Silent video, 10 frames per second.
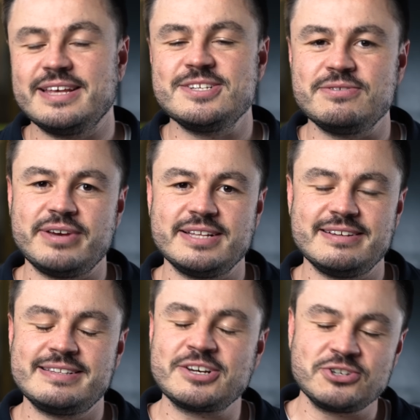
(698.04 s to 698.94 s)
these events,
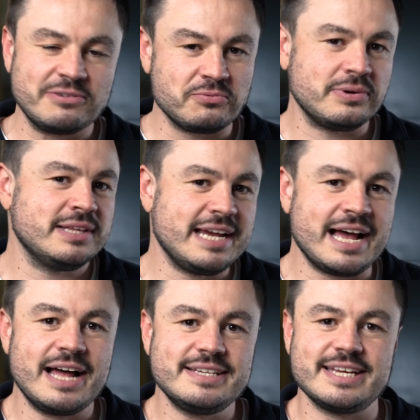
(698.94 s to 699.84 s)
it's actually really
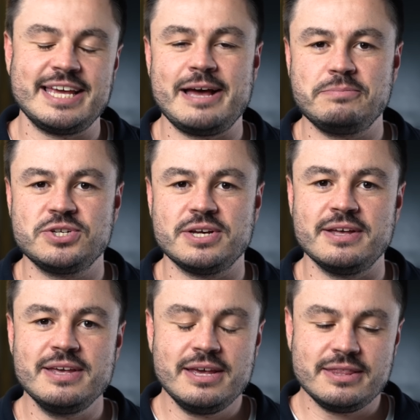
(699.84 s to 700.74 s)
hard to capture
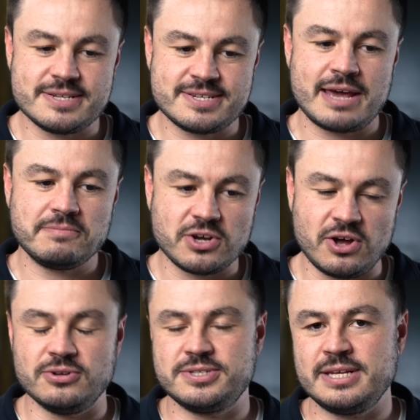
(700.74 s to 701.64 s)
the same
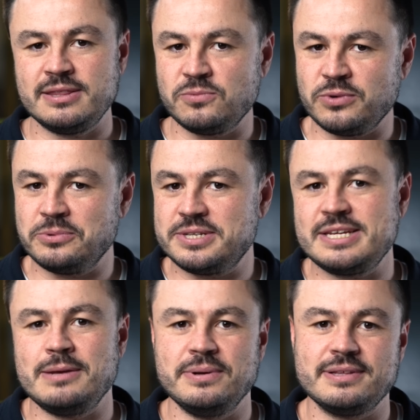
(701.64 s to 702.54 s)
content that we would
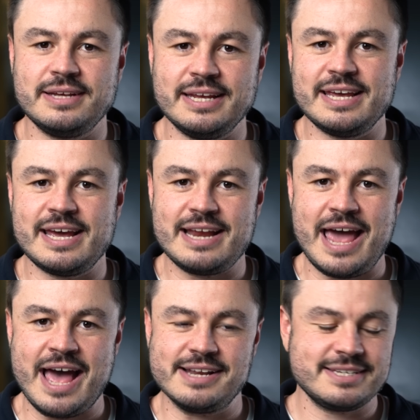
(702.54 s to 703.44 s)
typically get
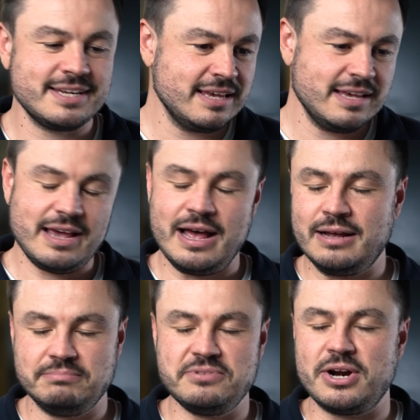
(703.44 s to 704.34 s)
at
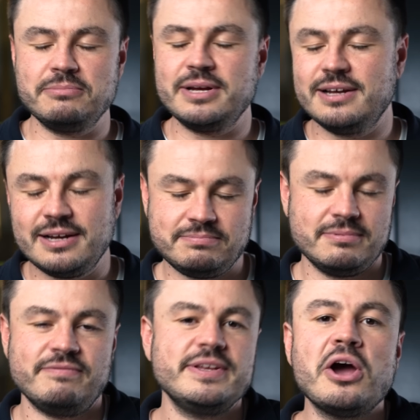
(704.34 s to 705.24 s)

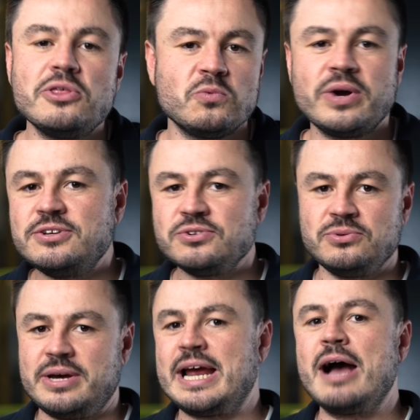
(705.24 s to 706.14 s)
a video that we
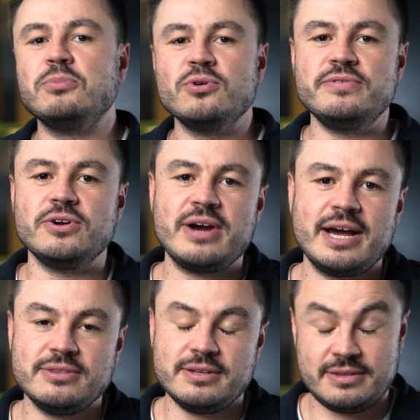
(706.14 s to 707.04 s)
do at our proving
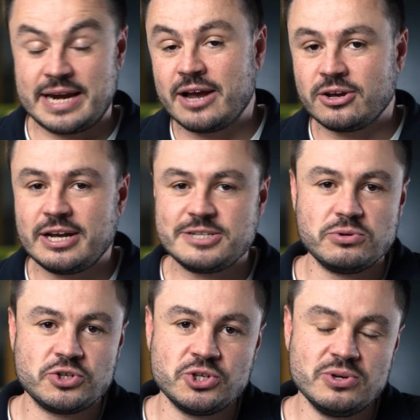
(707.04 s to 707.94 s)
ground that our guys
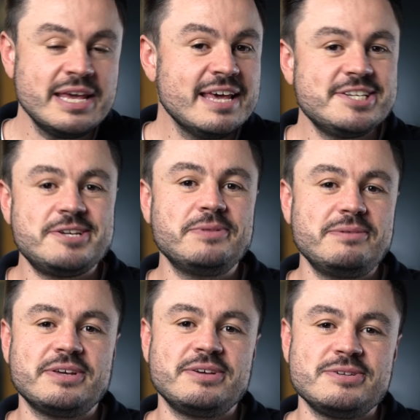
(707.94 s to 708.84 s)
will shoot, simply
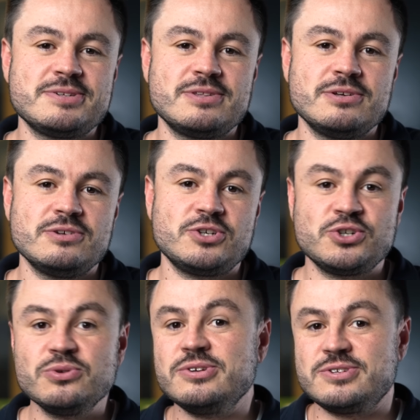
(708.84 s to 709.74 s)
because the
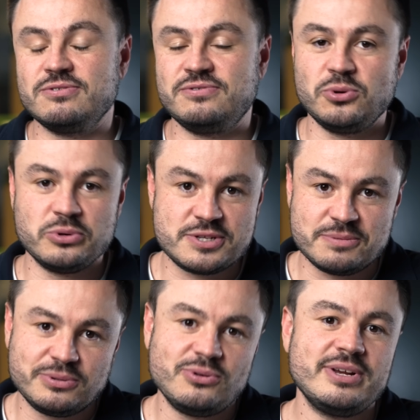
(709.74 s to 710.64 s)
shooters that Ford has
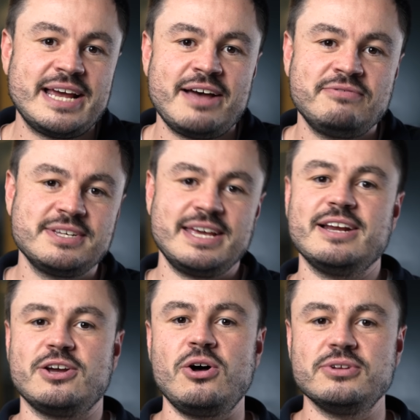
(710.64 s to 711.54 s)
employed have to
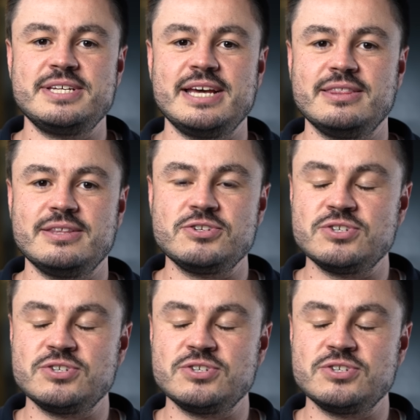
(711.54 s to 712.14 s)
get content that